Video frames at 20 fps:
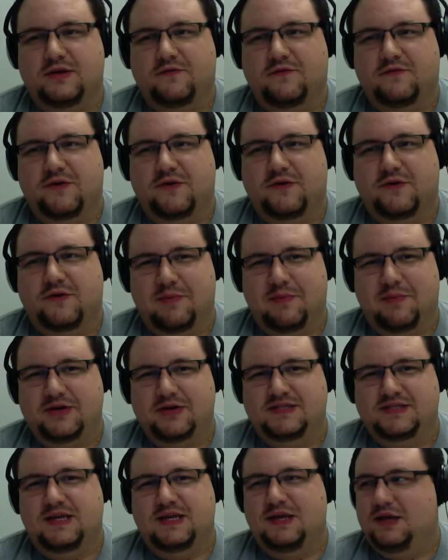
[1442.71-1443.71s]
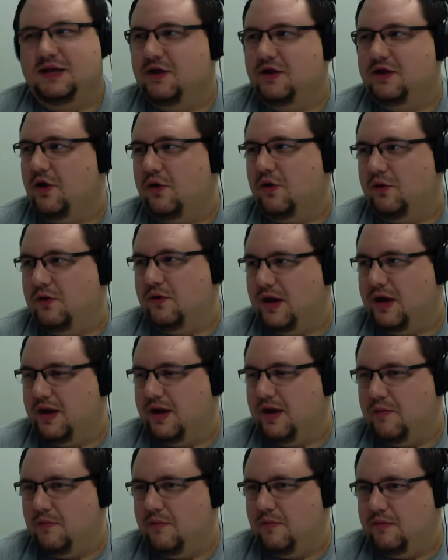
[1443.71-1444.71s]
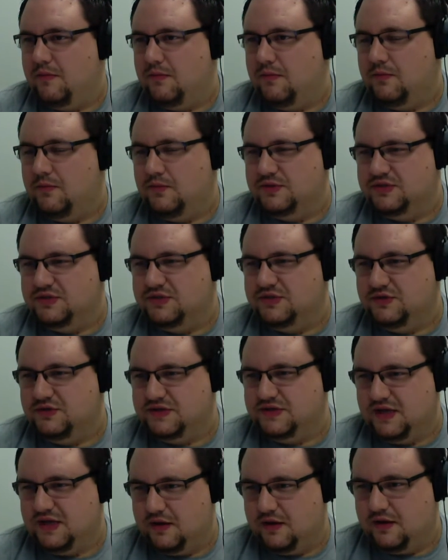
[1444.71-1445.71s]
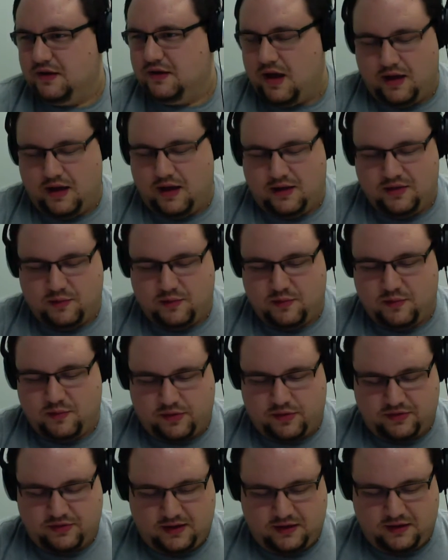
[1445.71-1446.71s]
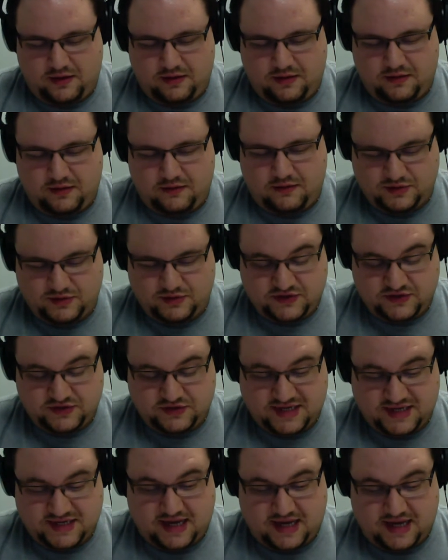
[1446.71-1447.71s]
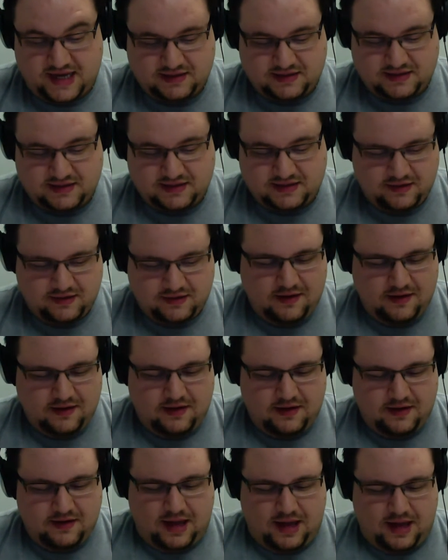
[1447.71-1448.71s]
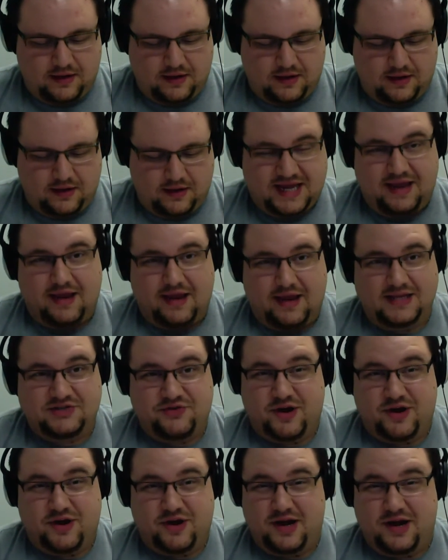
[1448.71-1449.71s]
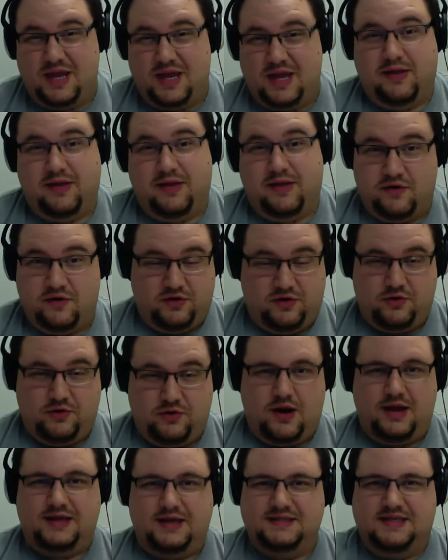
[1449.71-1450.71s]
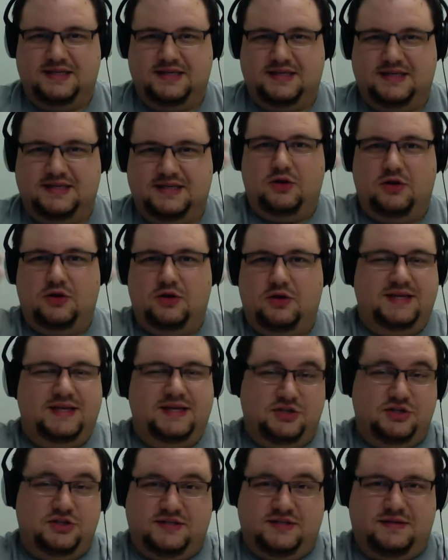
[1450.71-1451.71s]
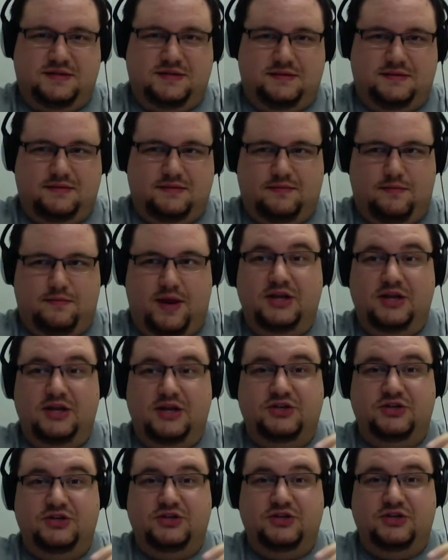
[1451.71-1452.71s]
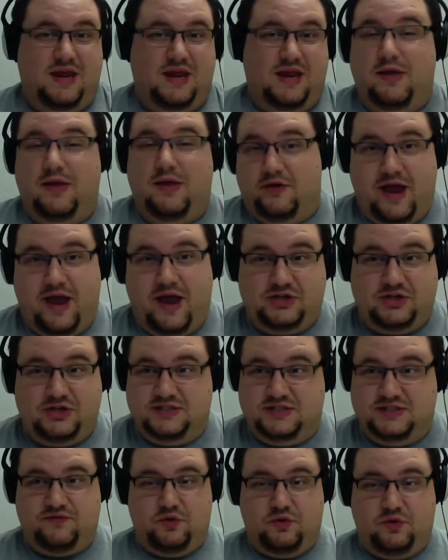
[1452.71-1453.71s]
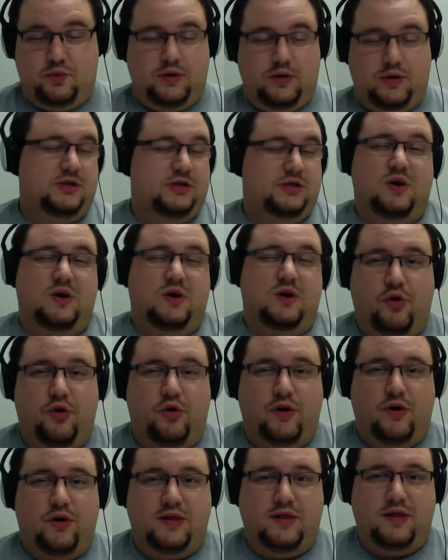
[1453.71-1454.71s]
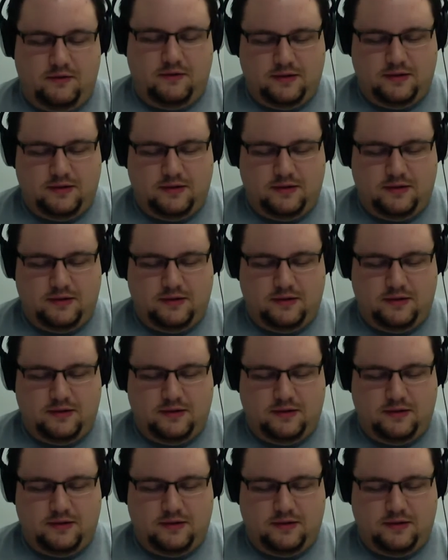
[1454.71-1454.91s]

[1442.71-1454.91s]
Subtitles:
example, our CEO was using was using Desk, and he was answering an email interview, right? Because it's all basically just manages email interactions if you really just want to boil it down.